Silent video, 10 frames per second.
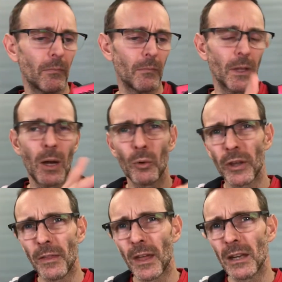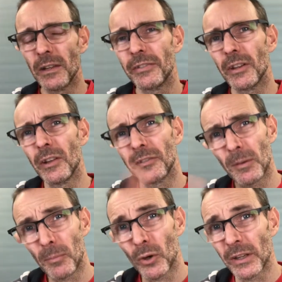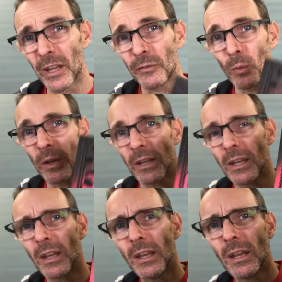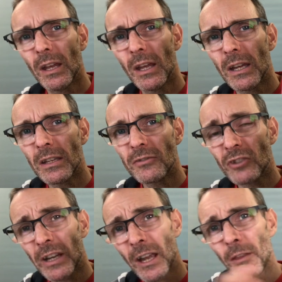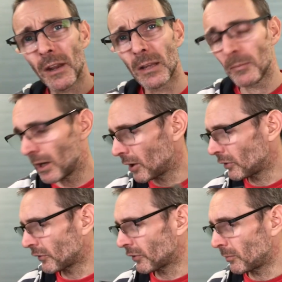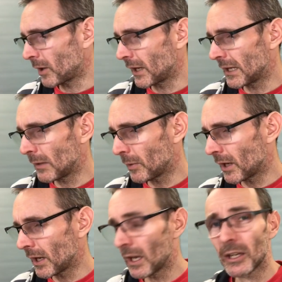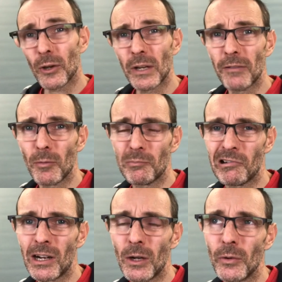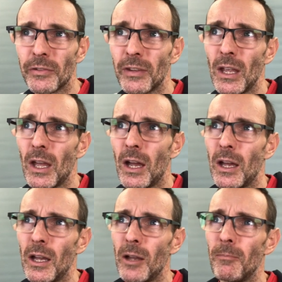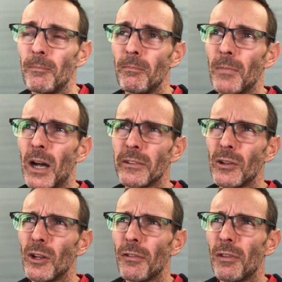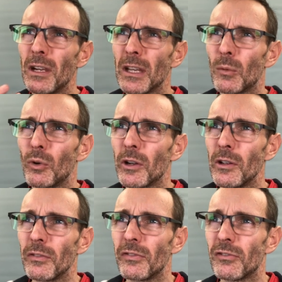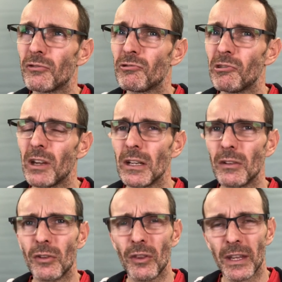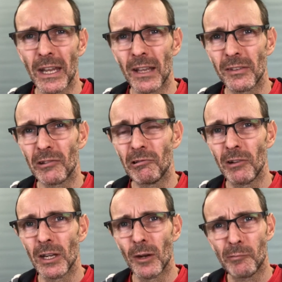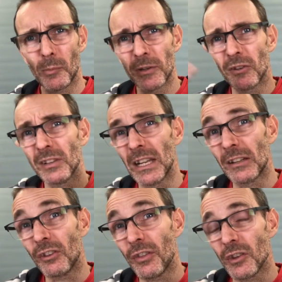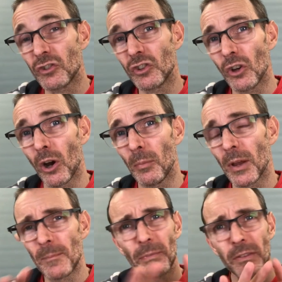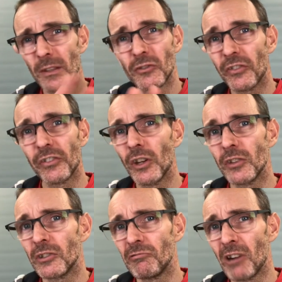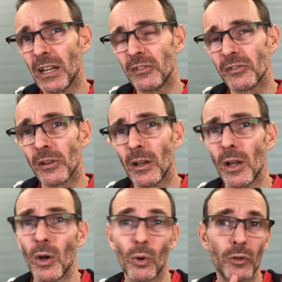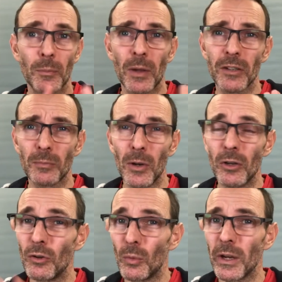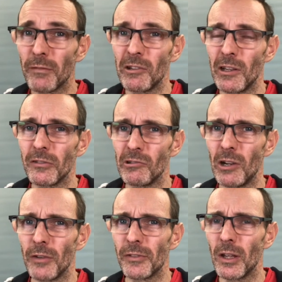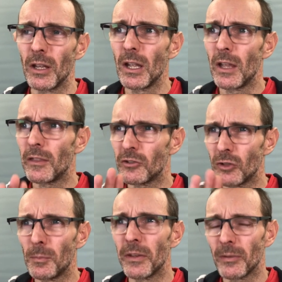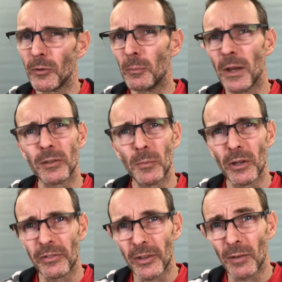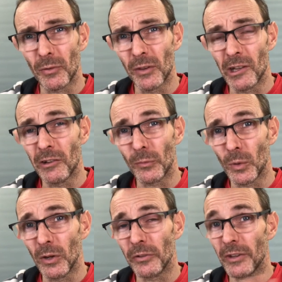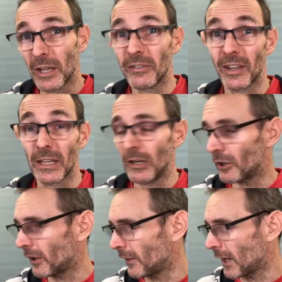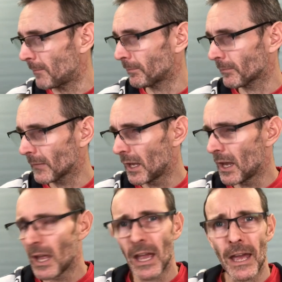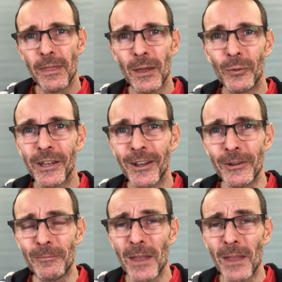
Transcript: I will get that listed at some point next week. Check out the link below to my eBay. Go and have a browse. I don't know if the link will go straight to the category. It'll probably just link to the shop. Then just search Erasure or Depeche Mode or whatever it is you're after. There should be some Depeche Mode stuff on there as well. So take a look at that. And there we go.